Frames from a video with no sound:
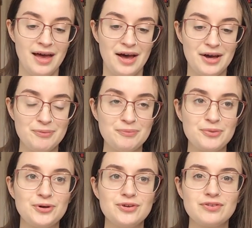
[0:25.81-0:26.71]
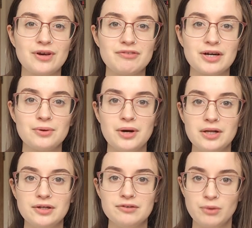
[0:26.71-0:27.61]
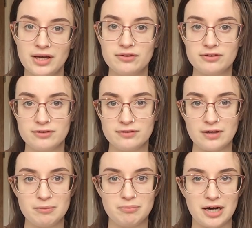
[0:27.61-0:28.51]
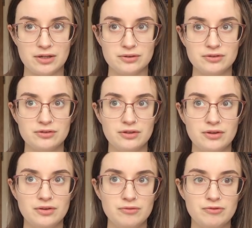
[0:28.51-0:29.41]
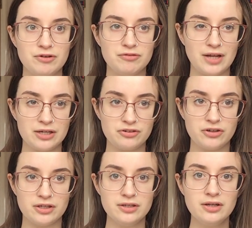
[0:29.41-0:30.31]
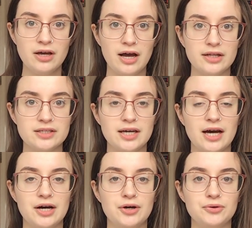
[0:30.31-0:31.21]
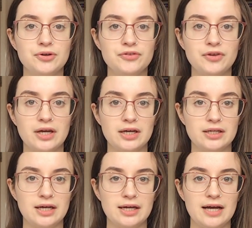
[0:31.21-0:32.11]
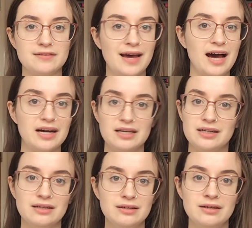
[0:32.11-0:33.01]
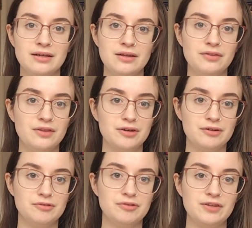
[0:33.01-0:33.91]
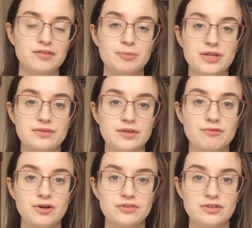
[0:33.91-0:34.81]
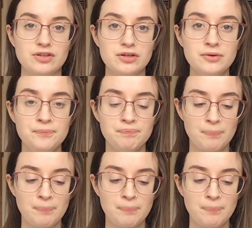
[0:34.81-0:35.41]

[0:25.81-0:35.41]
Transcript: But also I've had quite a lot of questions about reflection and how to like attack the reflective piece that you've got to do.